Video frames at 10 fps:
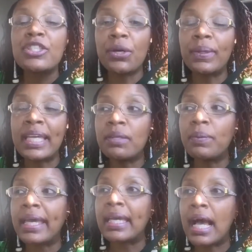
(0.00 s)
so
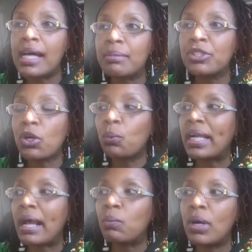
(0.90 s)
anyway um, so
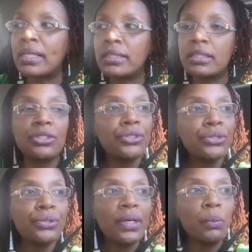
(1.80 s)
what i wanted to
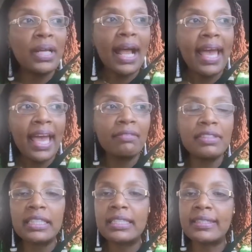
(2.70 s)
do and what i have
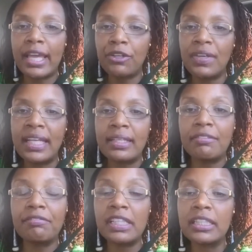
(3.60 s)
done is i created
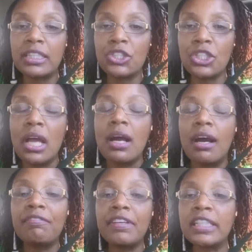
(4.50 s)
a village
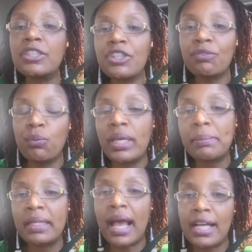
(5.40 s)
a village of
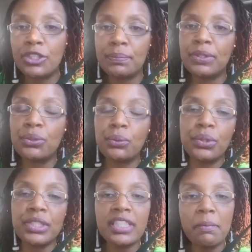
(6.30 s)
women
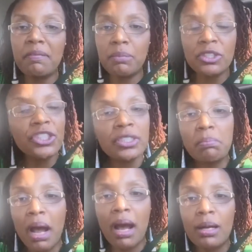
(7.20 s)
entrepreneurs some of them are just
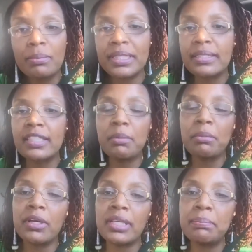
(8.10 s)
moms and some of
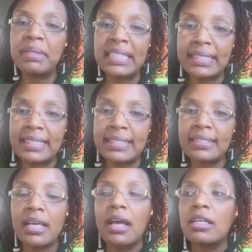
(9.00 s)
them are in business
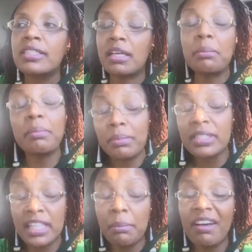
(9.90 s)
some of
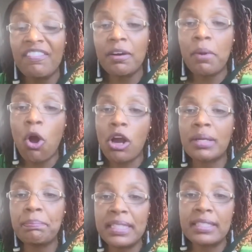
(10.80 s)
some of them are
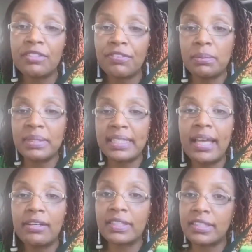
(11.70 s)
in business for
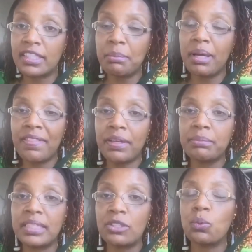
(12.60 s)
themselves and some of them
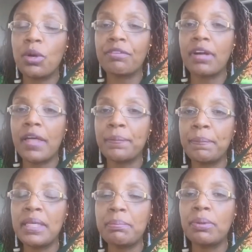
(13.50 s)
still work for other
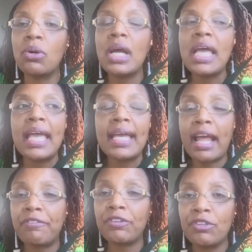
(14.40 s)
people and
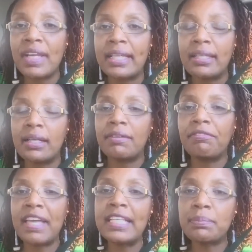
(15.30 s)
i've created a
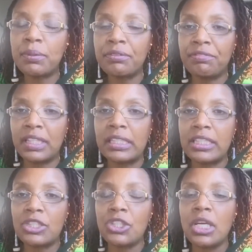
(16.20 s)
facebook
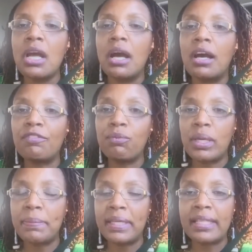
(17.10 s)
village of
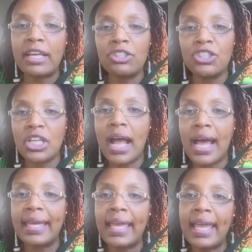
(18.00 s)
women that are
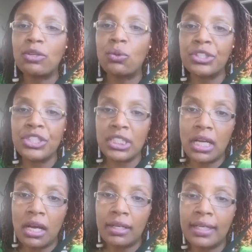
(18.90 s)
shy and or
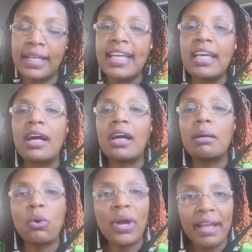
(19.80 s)
stuck
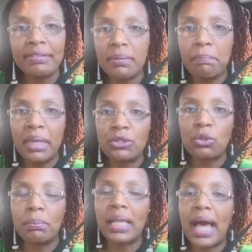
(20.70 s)
um, or have some
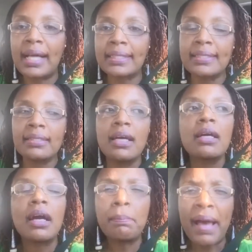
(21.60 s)
mental blocks
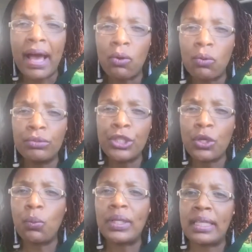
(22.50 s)
about you
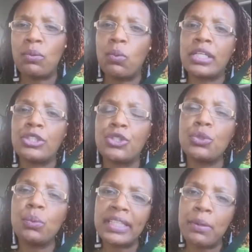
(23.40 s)
know what they want to
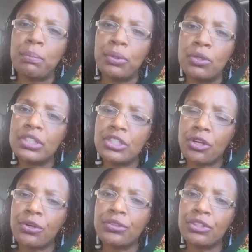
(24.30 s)
do what they were put on this
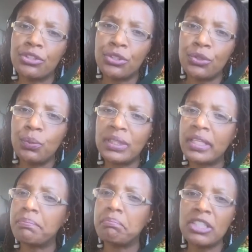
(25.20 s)
earth to do what
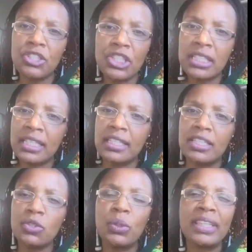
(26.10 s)
their mission
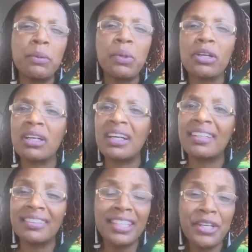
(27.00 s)
is what they were
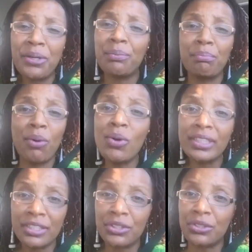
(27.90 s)
you know
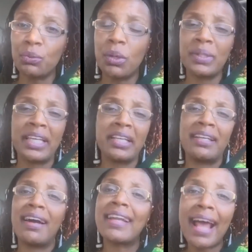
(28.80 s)
born to do what they
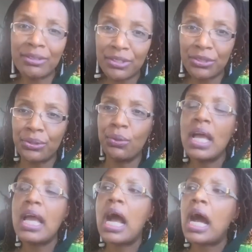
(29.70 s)
cut out to do
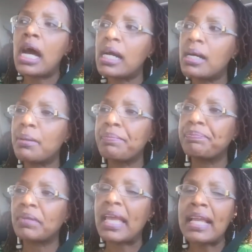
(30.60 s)
um,
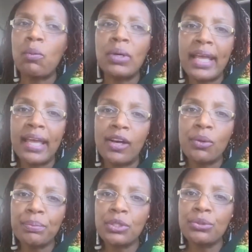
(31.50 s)
and i want to
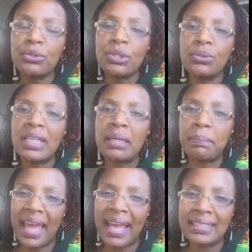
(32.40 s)
help you to get
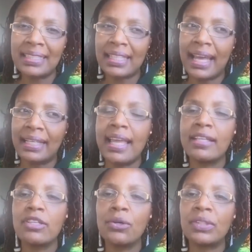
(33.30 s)
past that
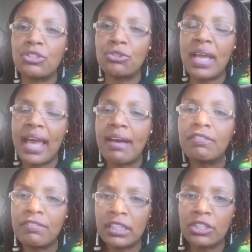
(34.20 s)
and know that you have a
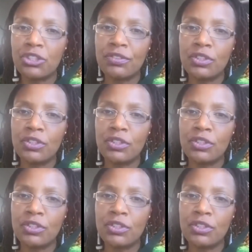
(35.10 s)
village